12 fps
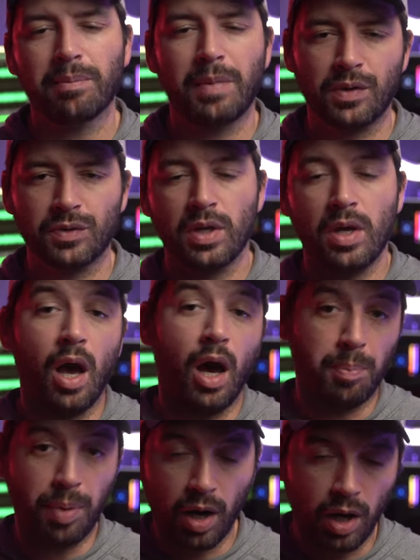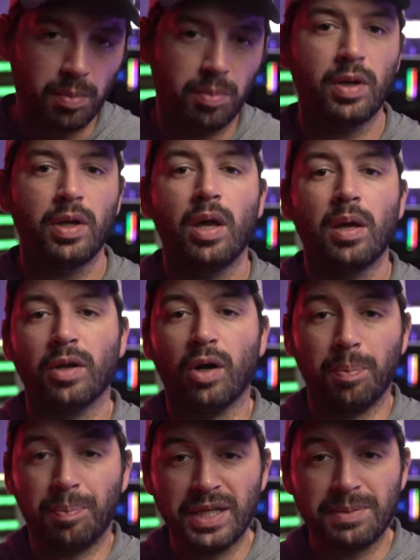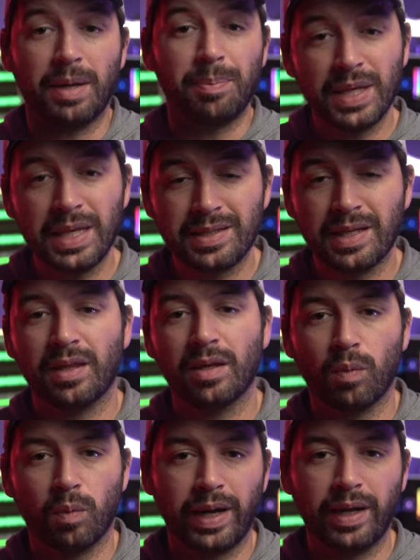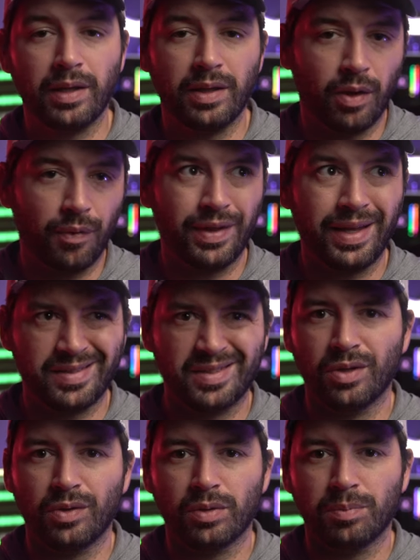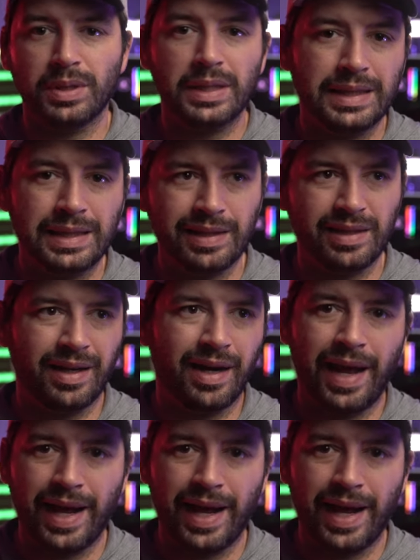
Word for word: the mouse apart, you know, piece by piece and then wrecking, you know, things, you know, completely on